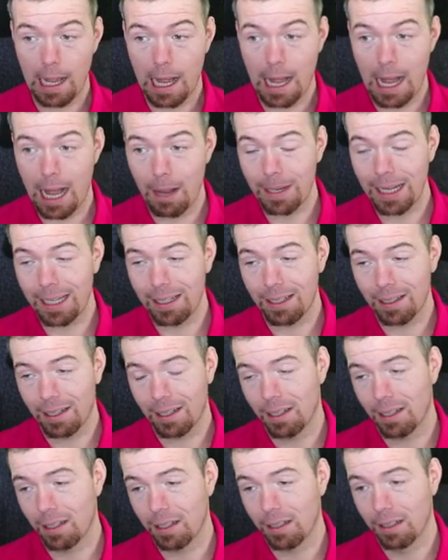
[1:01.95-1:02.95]
I mean,
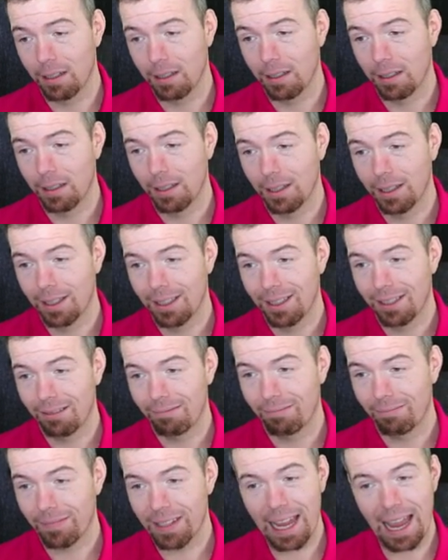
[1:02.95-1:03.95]

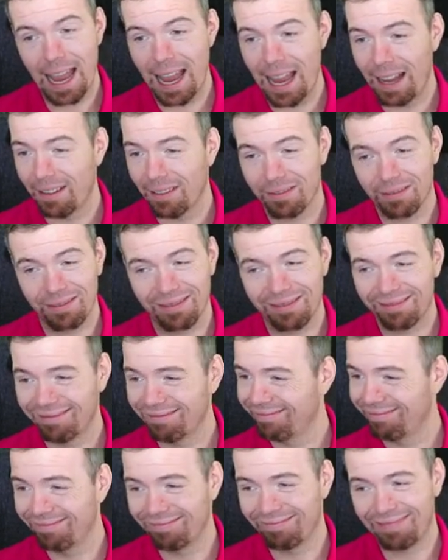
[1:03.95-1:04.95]
yeah,
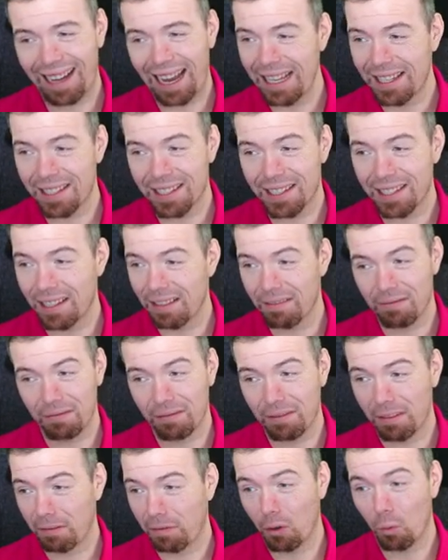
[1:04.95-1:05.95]
it's
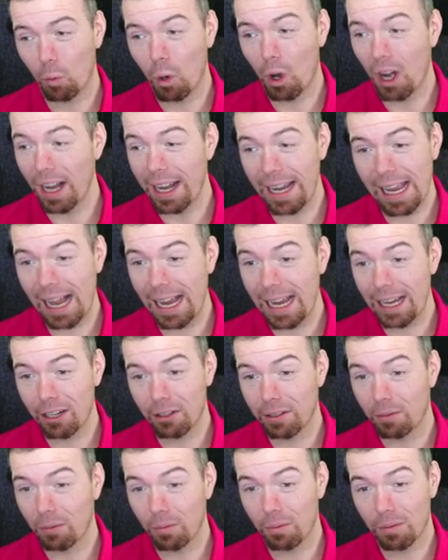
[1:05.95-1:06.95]
for what EA
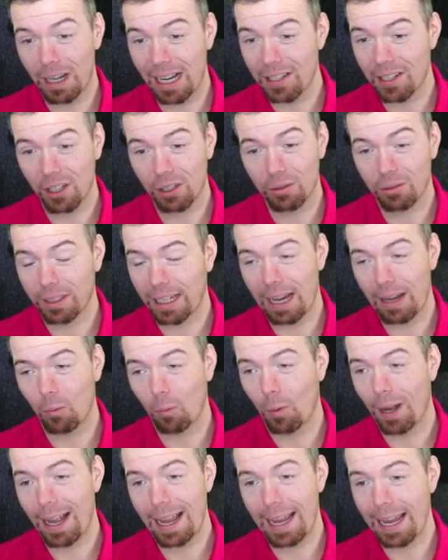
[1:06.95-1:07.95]
are, I don't get
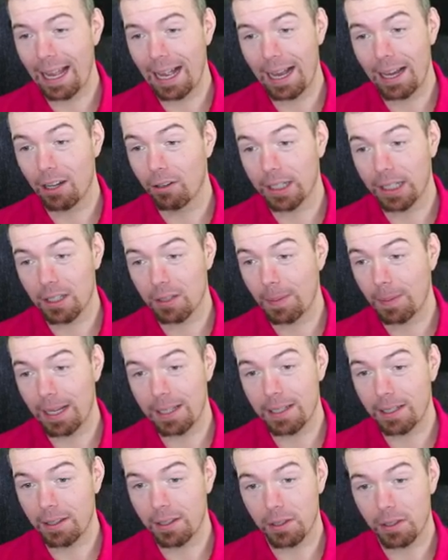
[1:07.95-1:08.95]
where EA are
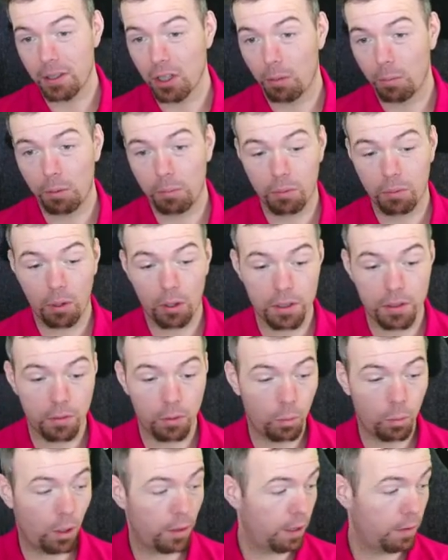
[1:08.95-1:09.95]
expecting the type of price for
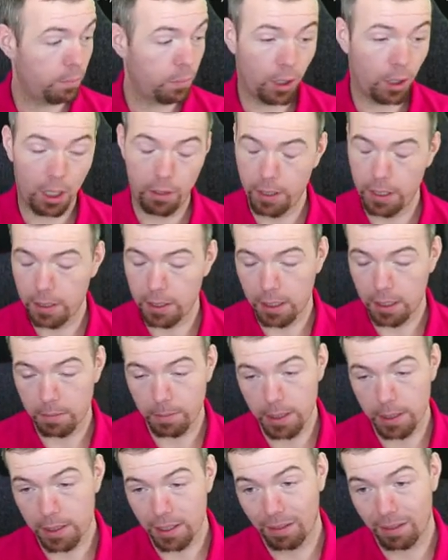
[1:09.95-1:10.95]
what they've put on this
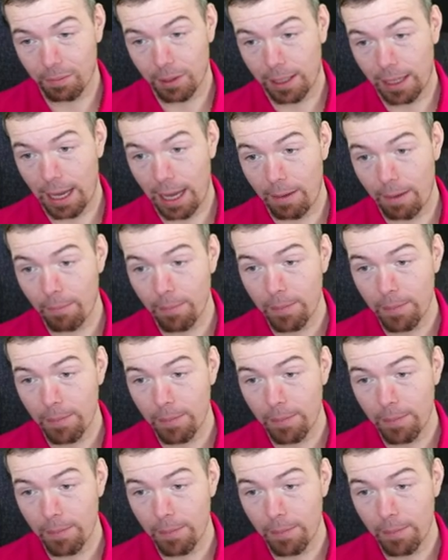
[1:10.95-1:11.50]
SBC, but yeah.